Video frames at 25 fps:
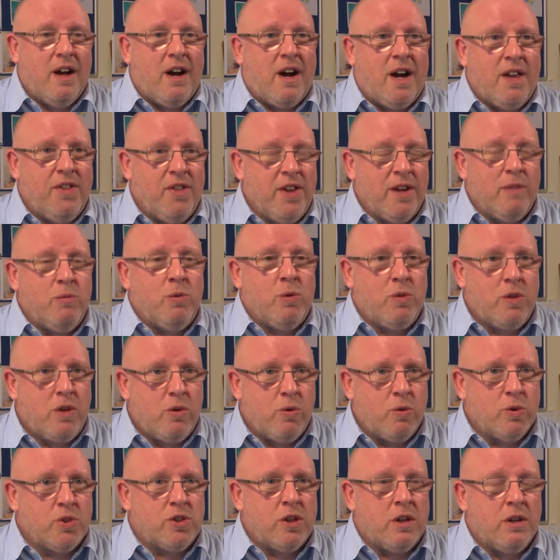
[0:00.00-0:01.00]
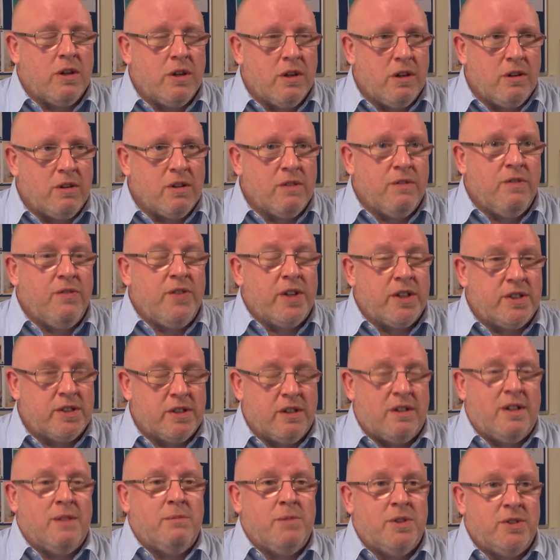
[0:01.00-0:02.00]
I think will cause a lot of
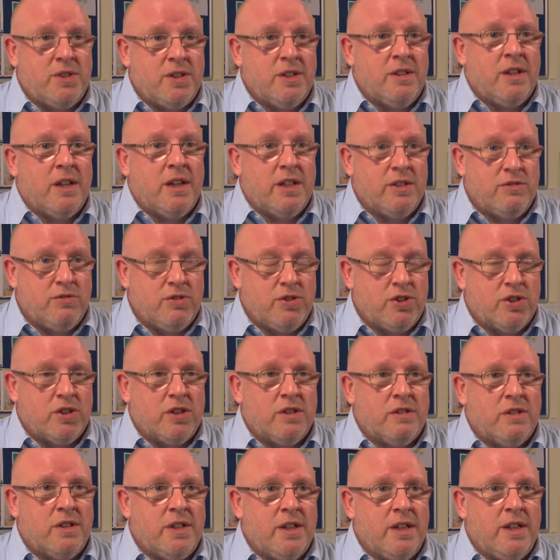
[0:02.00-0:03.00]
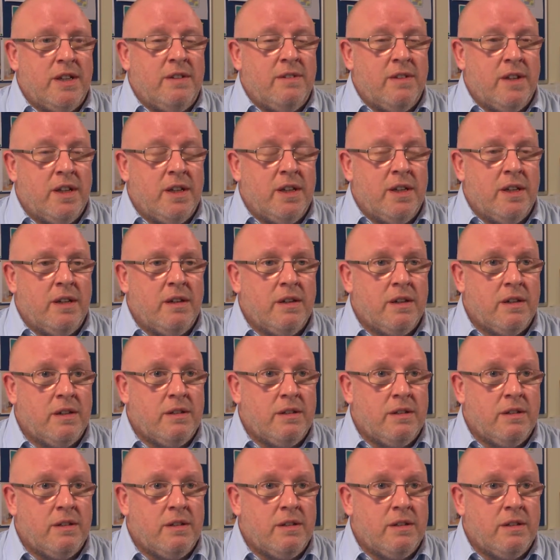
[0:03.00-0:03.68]
excitement in the literature and in the